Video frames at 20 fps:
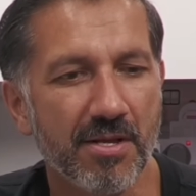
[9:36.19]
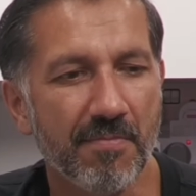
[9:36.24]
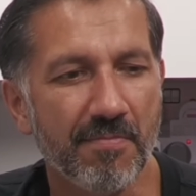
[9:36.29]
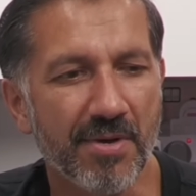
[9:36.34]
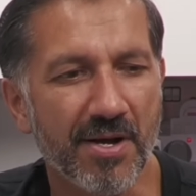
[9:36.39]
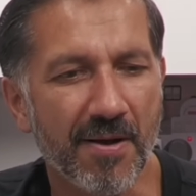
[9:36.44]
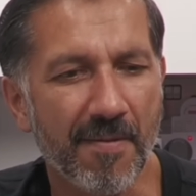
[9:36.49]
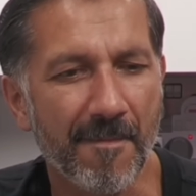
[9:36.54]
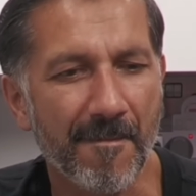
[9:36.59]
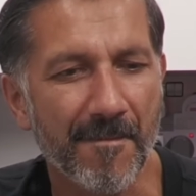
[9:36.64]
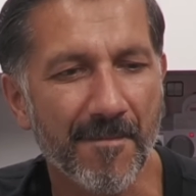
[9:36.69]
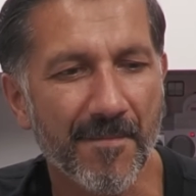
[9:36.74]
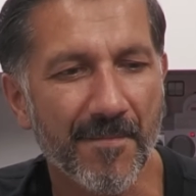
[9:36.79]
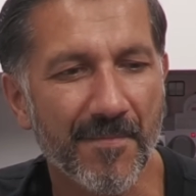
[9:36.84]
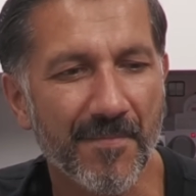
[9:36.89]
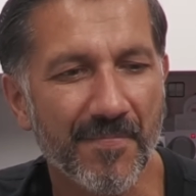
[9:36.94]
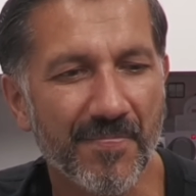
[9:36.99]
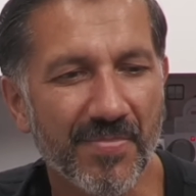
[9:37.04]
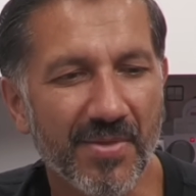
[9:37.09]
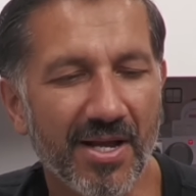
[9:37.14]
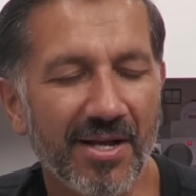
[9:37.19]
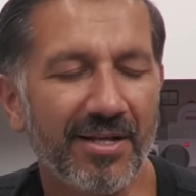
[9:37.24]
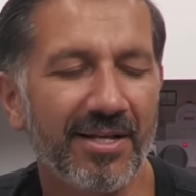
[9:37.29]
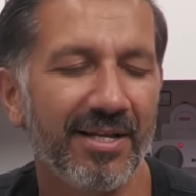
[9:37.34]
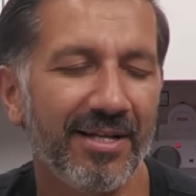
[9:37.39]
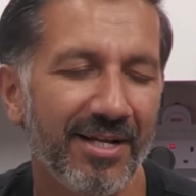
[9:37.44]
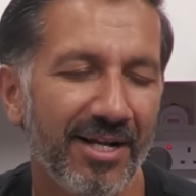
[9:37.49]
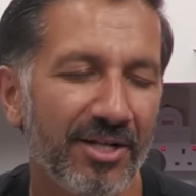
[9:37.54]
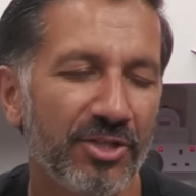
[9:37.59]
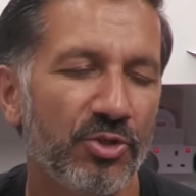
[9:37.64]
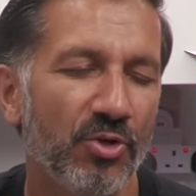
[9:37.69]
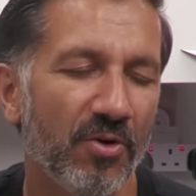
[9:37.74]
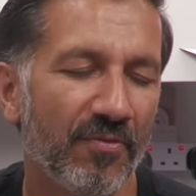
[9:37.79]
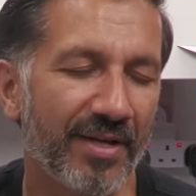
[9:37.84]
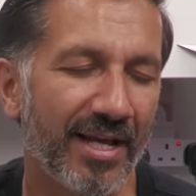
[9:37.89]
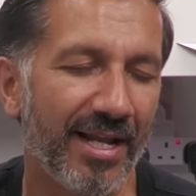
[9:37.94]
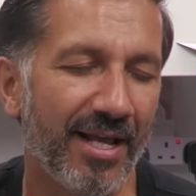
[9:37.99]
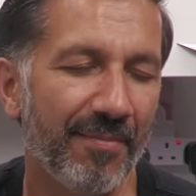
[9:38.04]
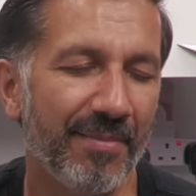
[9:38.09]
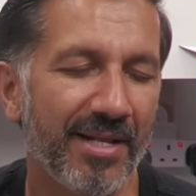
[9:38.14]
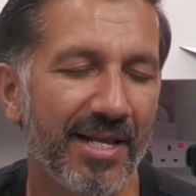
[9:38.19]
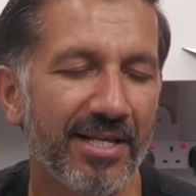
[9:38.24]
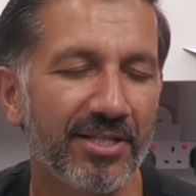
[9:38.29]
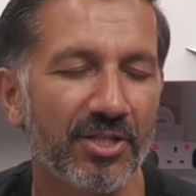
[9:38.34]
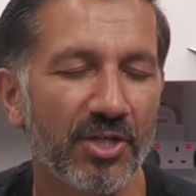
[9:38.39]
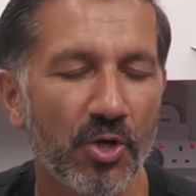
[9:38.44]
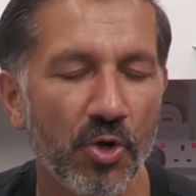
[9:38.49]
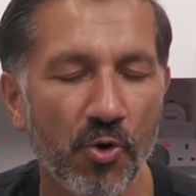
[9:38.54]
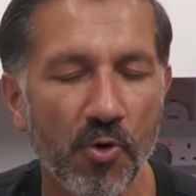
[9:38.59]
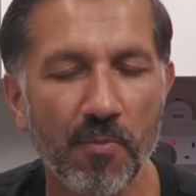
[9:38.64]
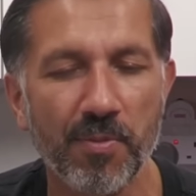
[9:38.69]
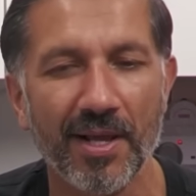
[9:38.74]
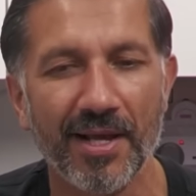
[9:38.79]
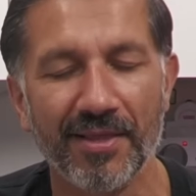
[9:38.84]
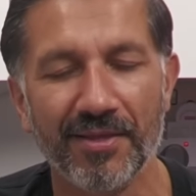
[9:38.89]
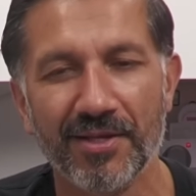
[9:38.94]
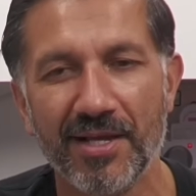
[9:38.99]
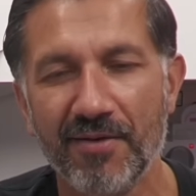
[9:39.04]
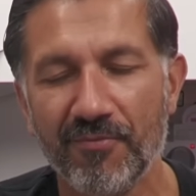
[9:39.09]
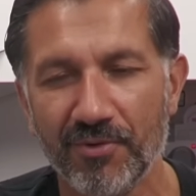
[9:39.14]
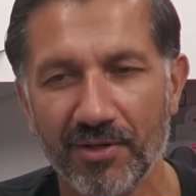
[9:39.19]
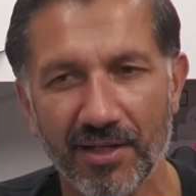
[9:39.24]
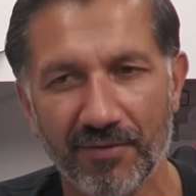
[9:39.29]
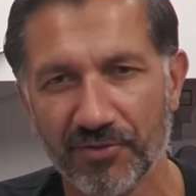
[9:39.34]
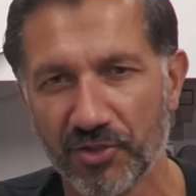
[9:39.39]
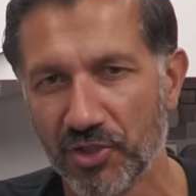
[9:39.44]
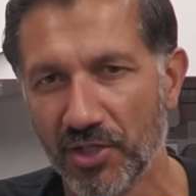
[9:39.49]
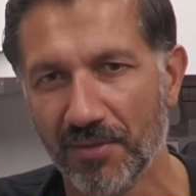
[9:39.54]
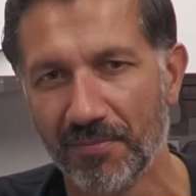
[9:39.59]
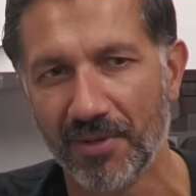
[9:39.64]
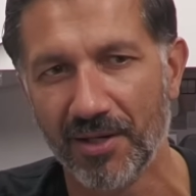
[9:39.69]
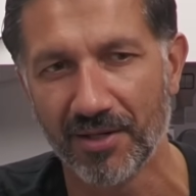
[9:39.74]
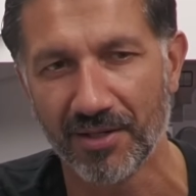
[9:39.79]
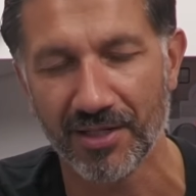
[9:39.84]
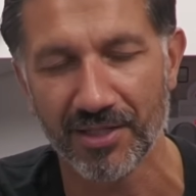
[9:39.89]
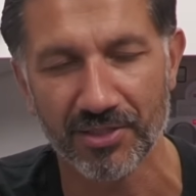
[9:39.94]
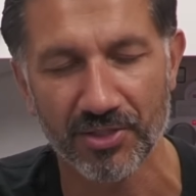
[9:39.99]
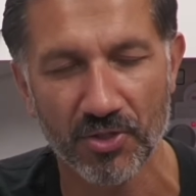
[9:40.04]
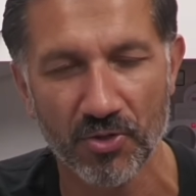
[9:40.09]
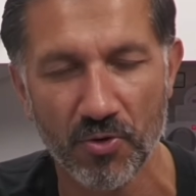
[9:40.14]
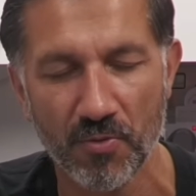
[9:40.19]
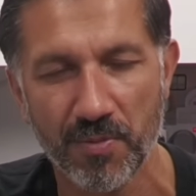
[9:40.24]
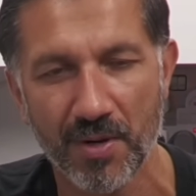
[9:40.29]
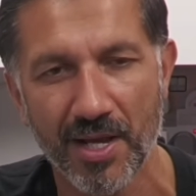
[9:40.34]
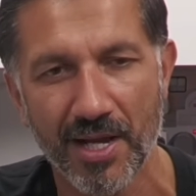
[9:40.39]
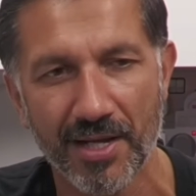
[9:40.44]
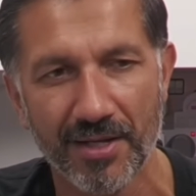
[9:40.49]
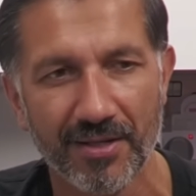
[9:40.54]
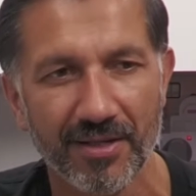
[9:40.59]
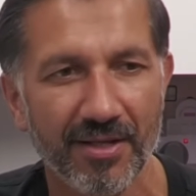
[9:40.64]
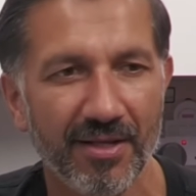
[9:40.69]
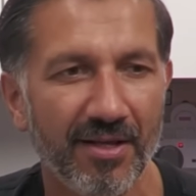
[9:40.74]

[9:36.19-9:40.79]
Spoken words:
But okay, I sort of get it. I mean, it's a cool plane. Everyone loves a Chipmunk. It's a cool plane.